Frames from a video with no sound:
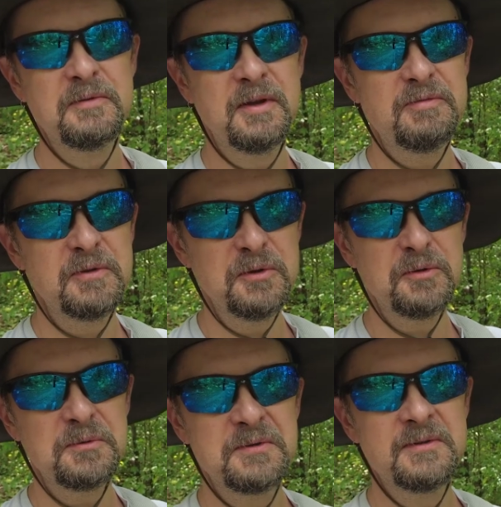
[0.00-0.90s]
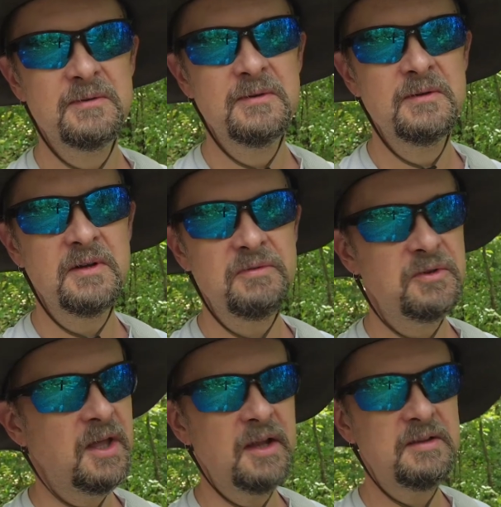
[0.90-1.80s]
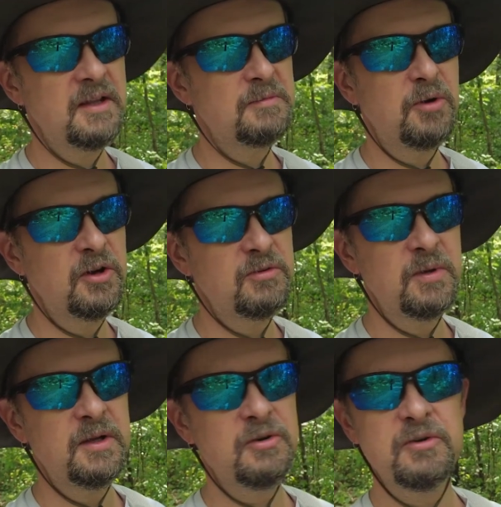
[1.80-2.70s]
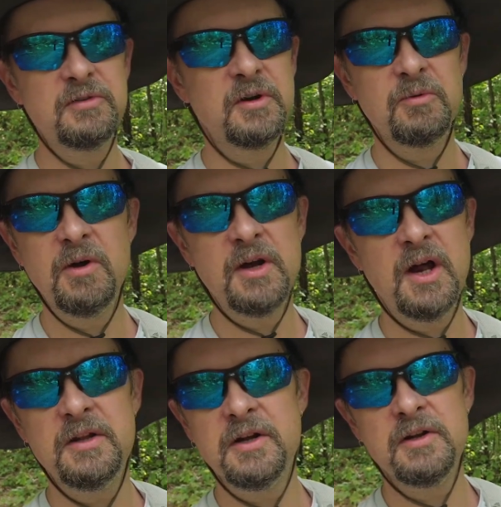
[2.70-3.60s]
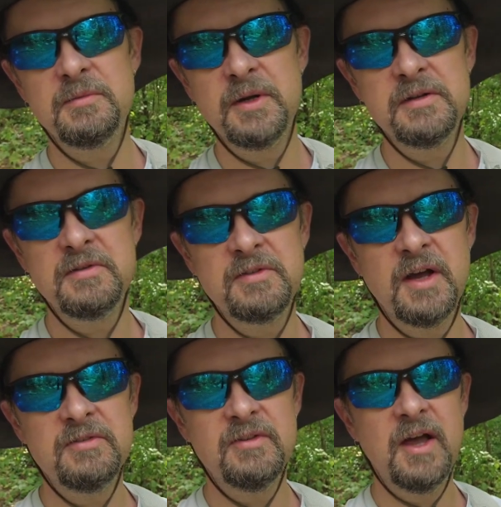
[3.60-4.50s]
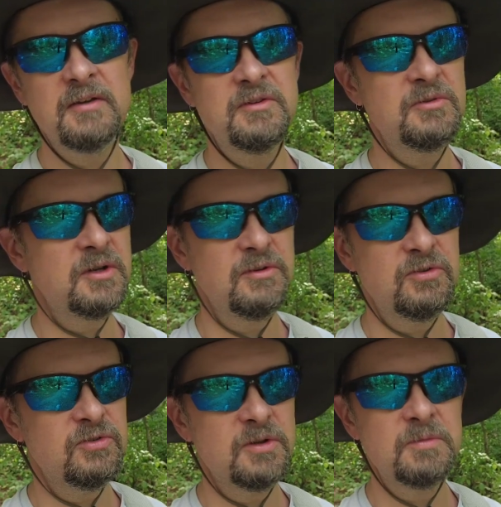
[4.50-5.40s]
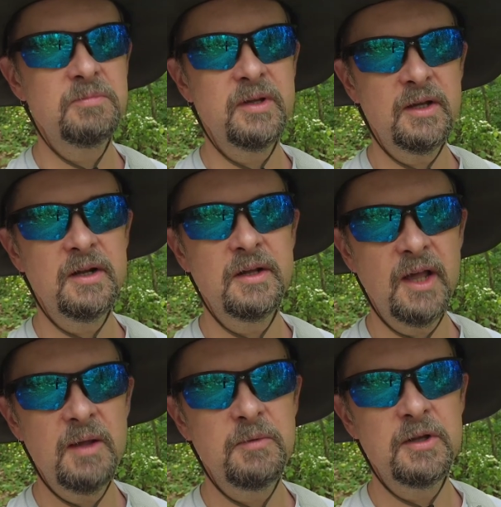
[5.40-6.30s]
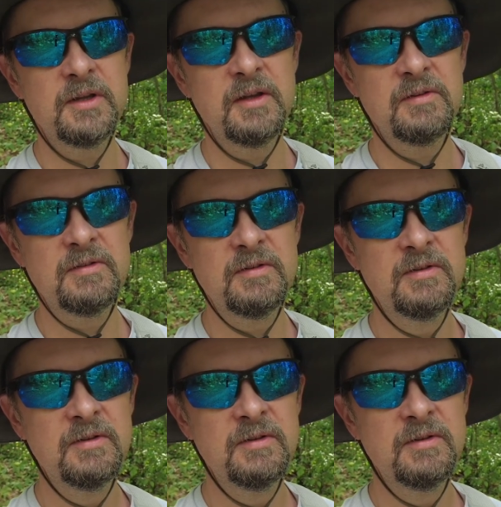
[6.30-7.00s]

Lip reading: if you lose. If you can't take the punishment and you're just going to run out of there the minute this guy stacks you, then you shouldn't be in a game like this.